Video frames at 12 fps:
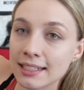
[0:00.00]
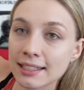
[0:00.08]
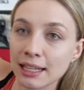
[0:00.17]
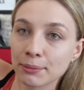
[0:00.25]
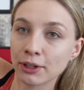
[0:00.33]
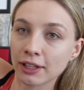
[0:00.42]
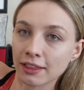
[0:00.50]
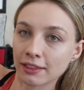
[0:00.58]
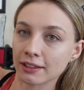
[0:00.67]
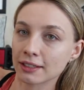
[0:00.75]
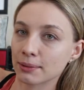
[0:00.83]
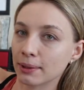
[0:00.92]
Same with
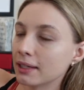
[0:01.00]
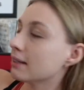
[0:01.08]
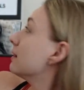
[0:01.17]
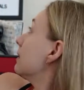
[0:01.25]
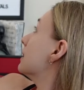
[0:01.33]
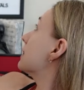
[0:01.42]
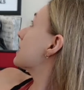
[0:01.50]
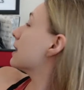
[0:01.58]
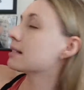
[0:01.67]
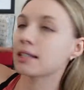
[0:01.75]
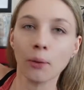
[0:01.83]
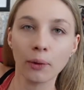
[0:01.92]
this one. It
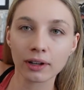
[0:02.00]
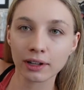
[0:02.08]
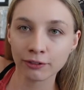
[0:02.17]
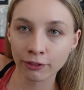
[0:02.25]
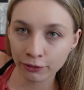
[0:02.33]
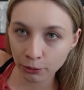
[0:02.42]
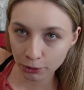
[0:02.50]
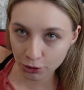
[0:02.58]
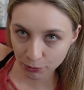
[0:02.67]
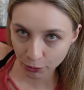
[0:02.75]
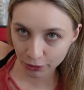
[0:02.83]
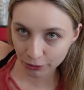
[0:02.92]
says, "Welcome,
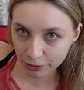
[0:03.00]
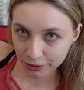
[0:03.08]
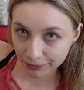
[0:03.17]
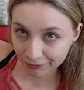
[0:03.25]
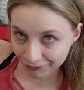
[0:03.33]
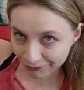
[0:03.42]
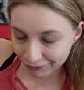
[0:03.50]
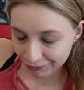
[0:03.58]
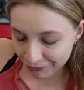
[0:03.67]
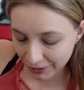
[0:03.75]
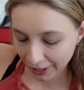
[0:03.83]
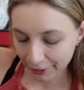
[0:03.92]
foolish mortals."
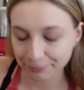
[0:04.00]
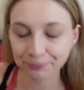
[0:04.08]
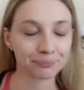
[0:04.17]
Okay.